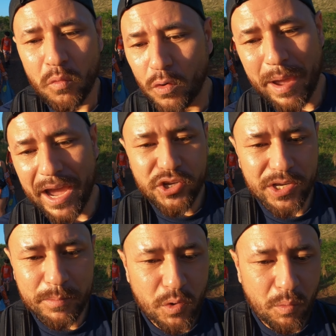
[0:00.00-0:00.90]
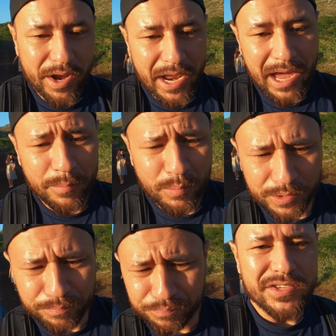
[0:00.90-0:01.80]
were bad gyms or whatnot,
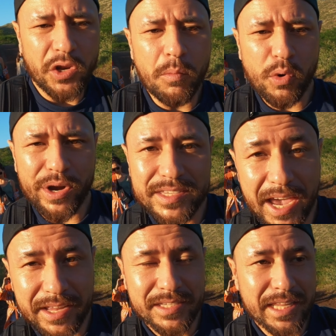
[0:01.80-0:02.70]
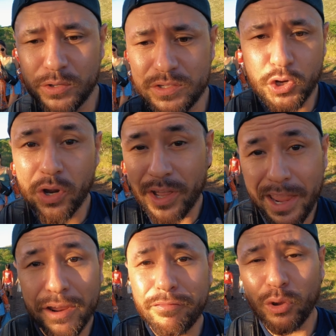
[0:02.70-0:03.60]
but just a little more intense. There's a
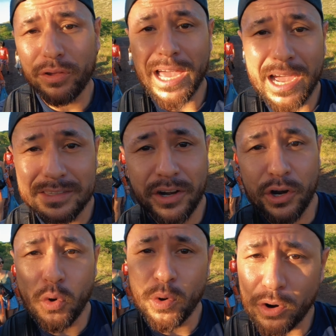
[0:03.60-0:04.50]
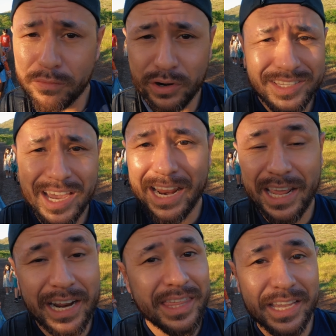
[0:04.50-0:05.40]
handful of guys that are going over to
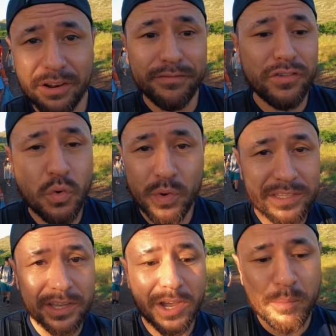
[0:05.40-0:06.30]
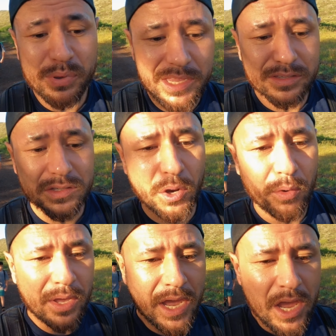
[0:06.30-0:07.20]
Thailand, I think, in a few weeks to compete.
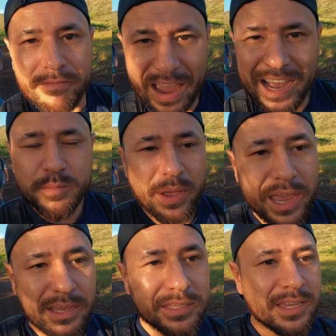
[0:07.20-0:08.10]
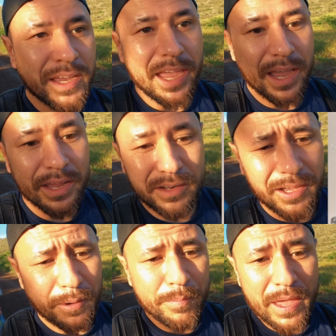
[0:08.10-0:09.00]
So fast pace, and
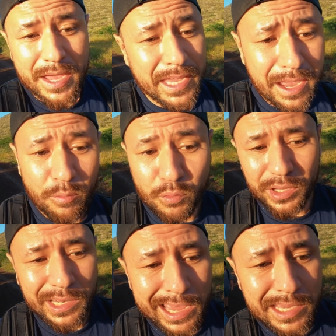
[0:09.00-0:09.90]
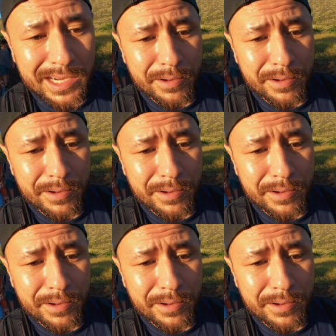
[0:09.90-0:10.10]
yeah, really liking